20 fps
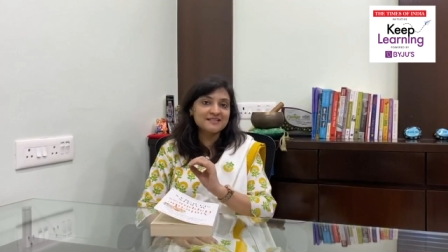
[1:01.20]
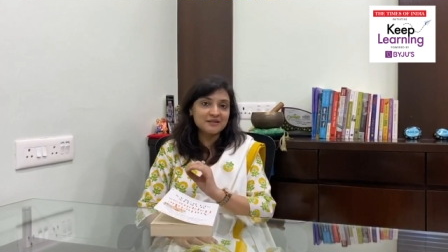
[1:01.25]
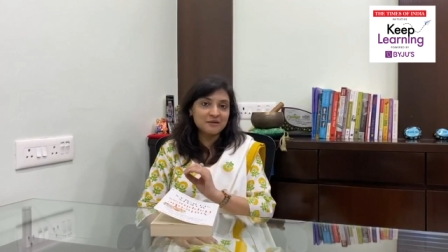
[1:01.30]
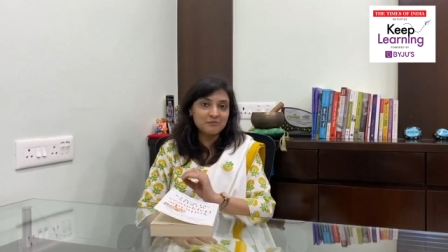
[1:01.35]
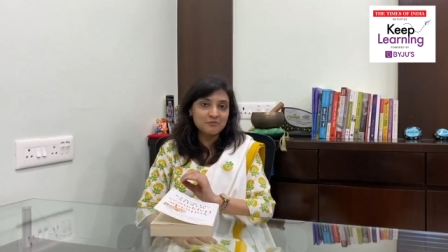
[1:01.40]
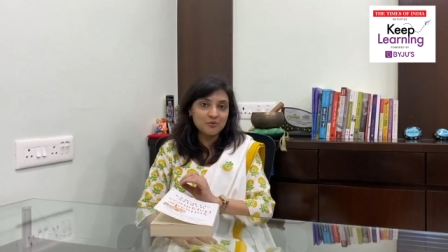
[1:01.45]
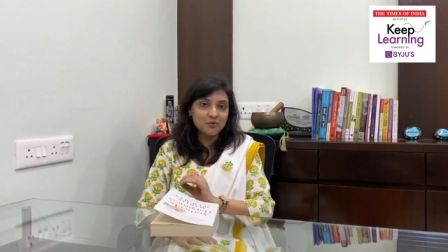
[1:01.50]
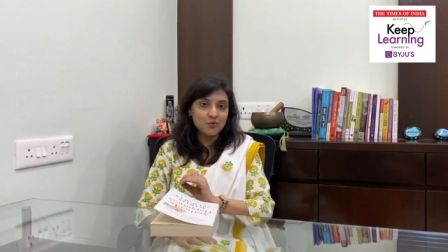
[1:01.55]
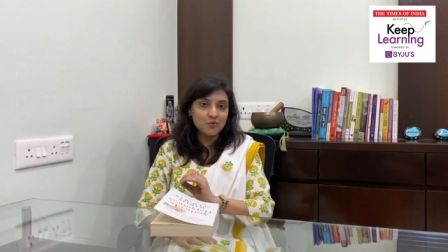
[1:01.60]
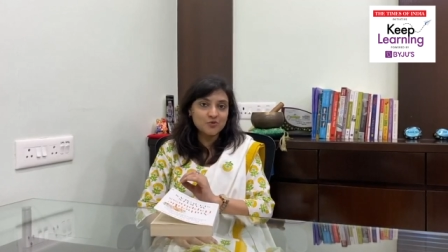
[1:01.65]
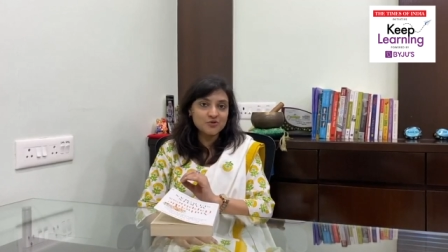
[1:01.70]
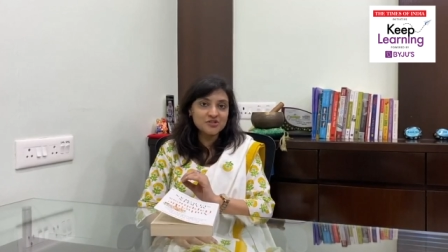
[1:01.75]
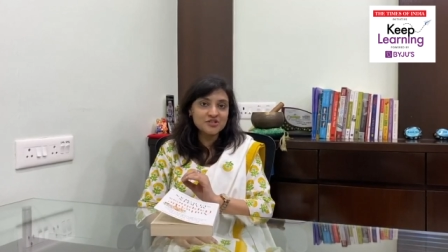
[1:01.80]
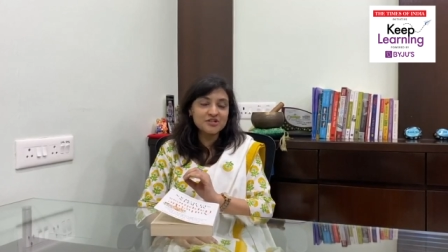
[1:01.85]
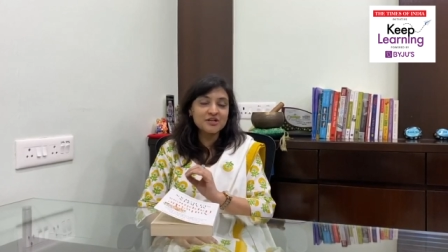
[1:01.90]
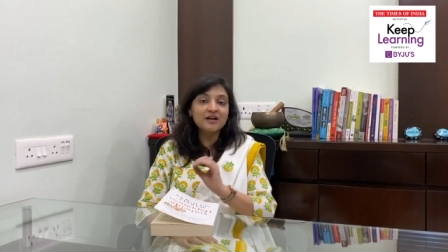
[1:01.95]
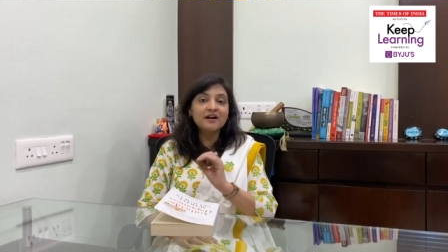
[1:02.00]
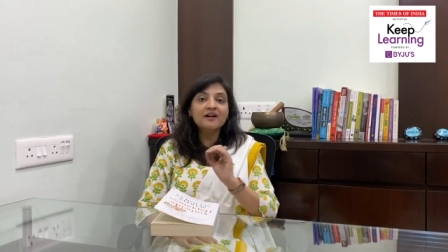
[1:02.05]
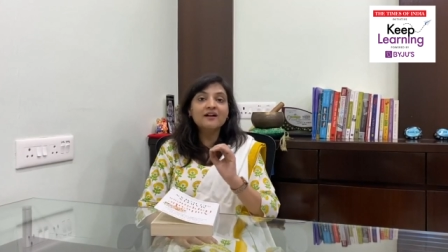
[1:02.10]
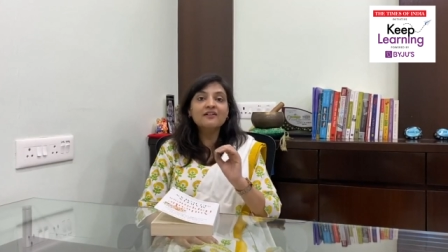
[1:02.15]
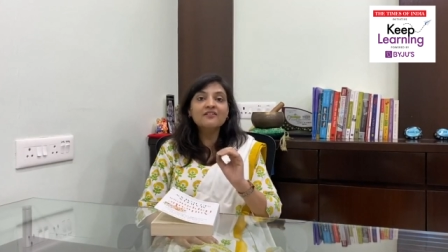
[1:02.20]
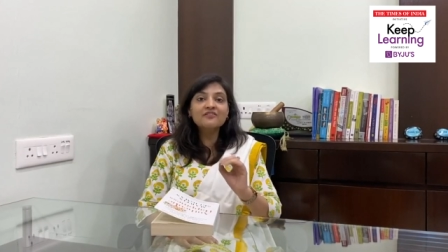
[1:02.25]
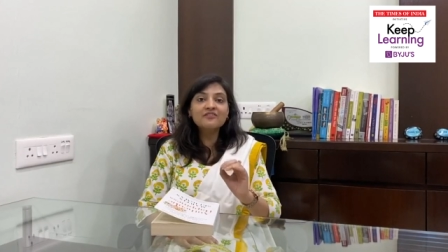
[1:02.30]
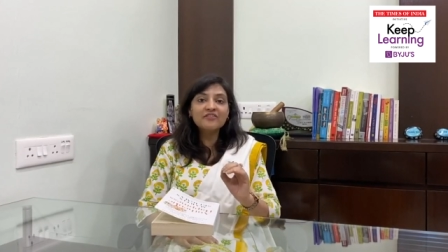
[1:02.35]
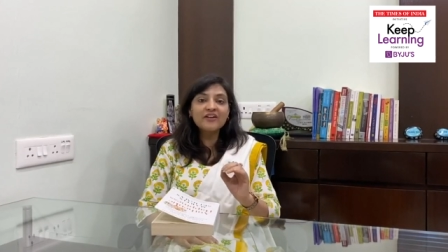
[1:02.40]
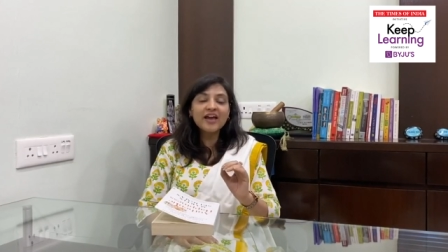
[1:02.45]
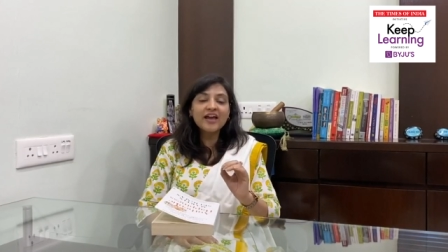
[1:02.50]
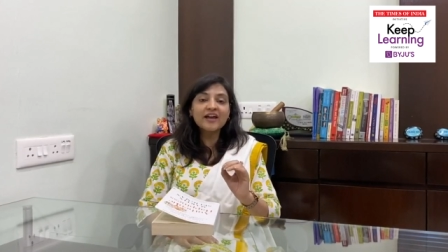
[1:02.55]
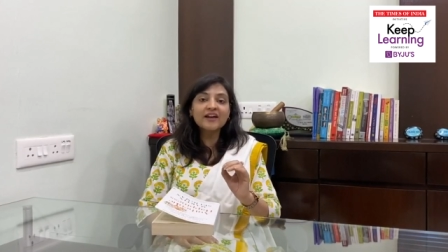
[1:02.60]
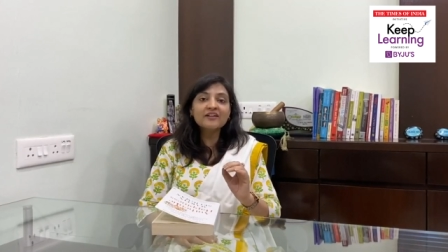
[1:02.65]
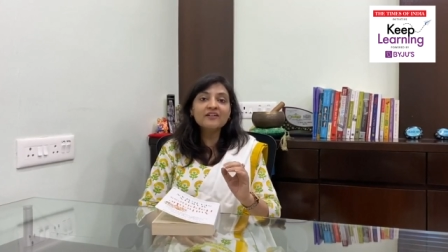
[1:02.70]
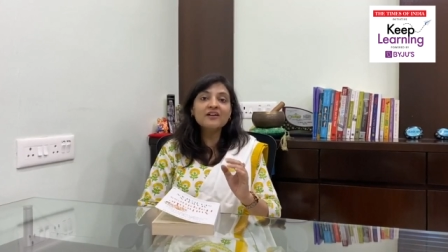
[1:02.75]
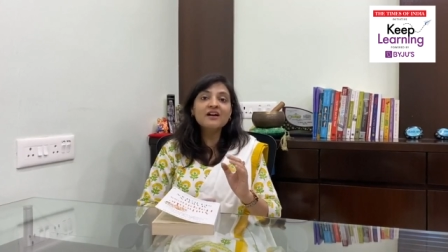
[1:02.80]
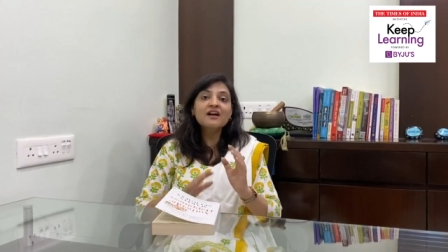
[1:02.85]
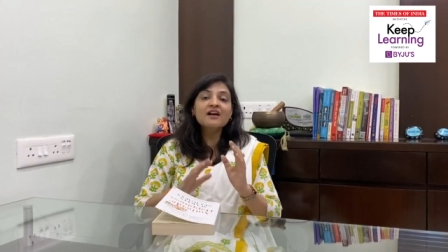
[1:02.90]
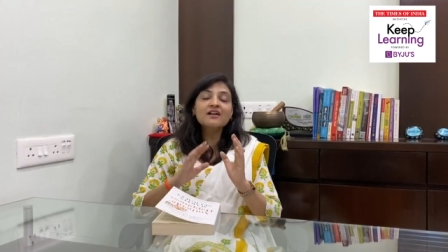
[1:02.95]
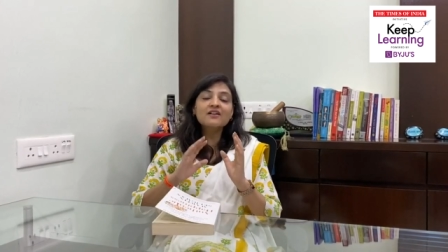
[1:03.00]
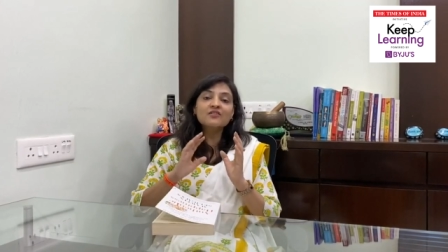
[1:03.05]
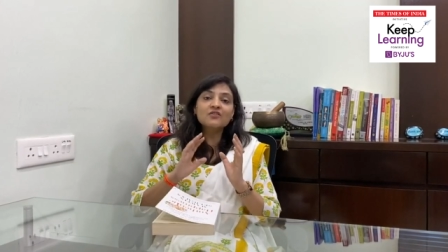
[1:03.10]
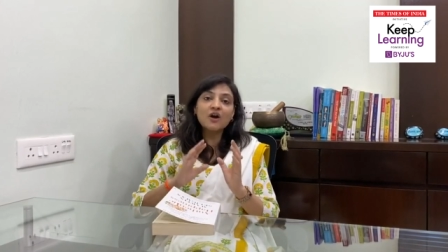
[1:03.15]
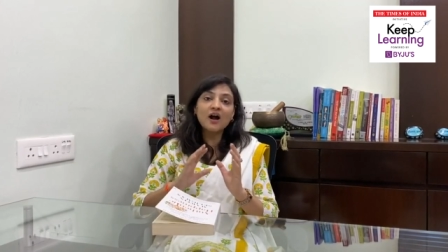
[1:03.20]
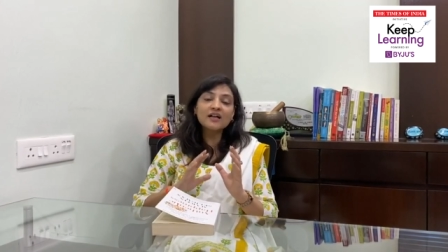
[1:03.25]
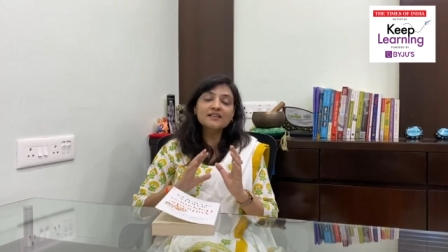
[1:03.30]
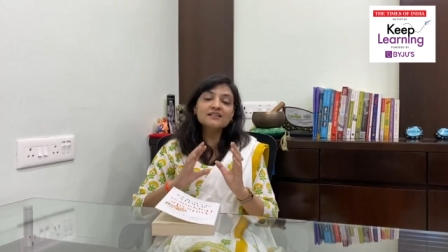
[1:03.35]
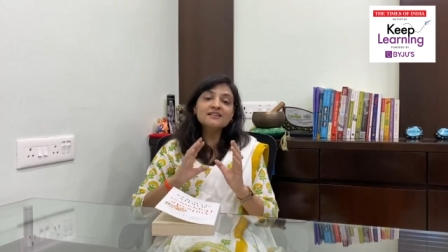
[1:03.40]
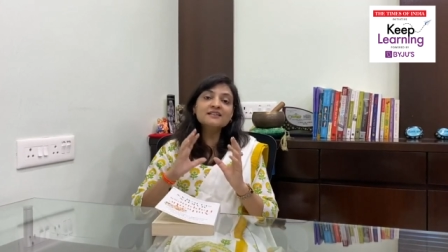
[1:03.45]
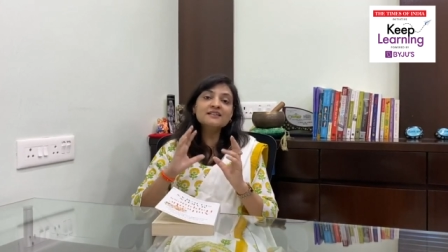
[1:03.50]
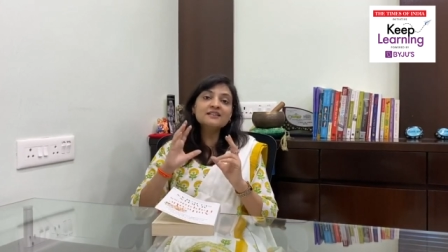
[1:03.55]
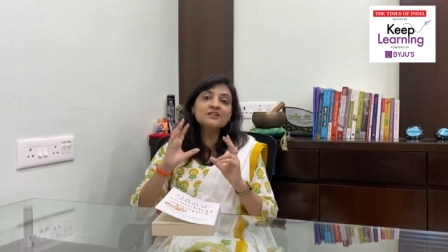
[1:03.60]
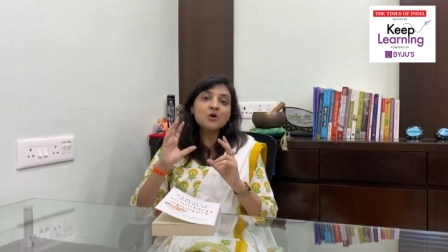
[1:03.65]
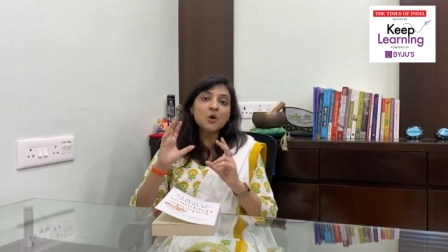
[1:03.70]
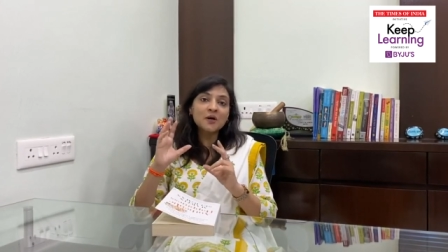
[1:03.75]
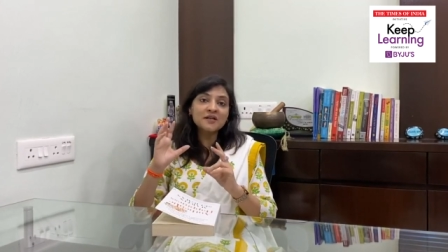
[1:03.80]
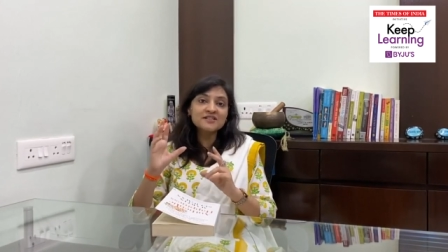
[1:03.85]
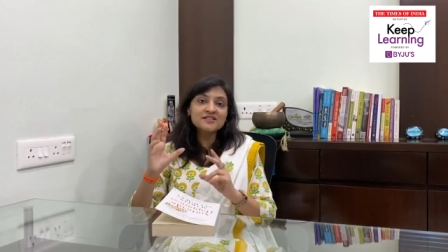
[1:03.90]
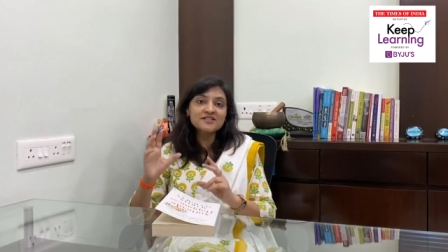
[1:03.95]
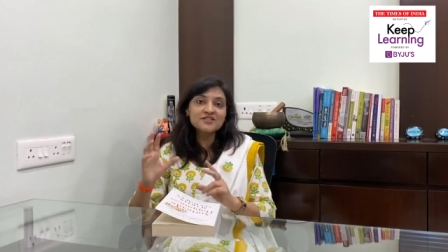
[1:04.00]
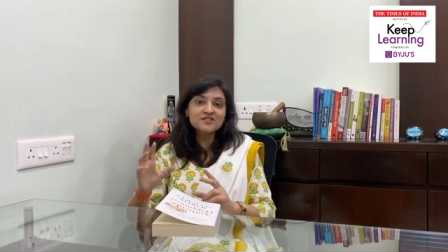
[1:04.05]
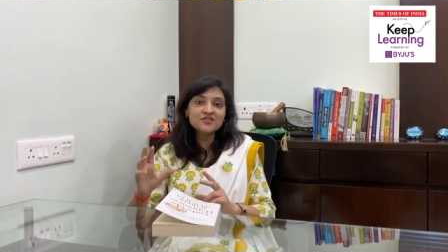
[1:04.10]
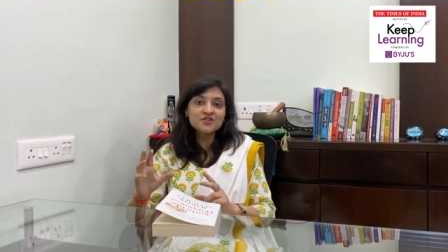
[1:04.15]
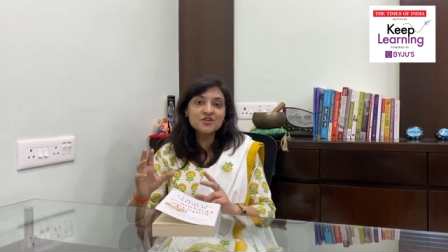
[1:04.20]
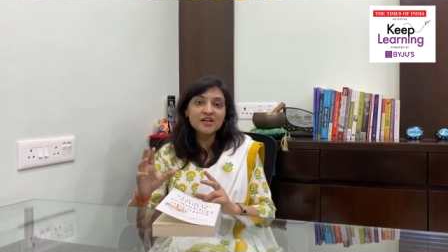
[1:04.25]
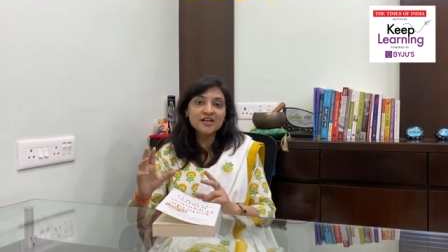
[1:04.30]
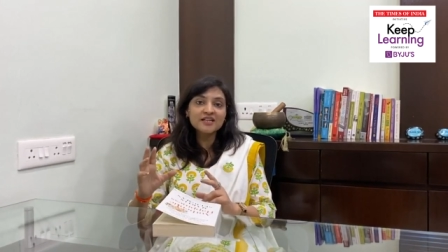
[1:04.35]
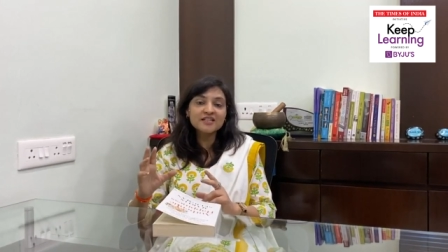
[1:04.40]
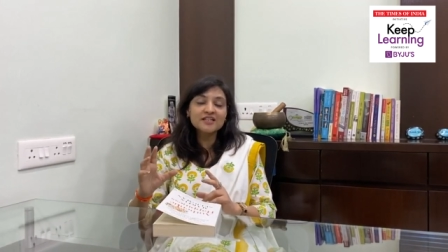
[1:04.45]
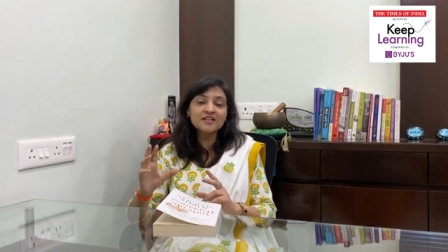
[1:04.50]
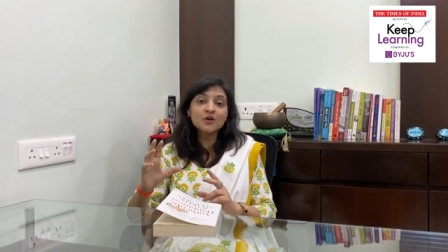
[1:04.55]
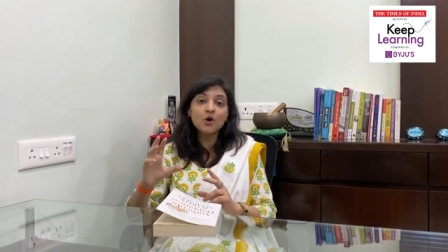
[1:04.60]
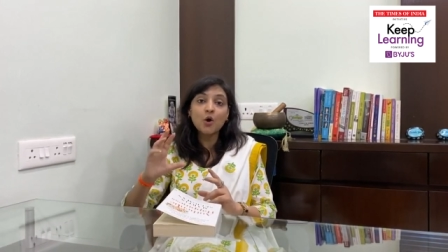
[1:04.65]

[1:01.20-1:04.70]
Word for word: approach where rather than concentrating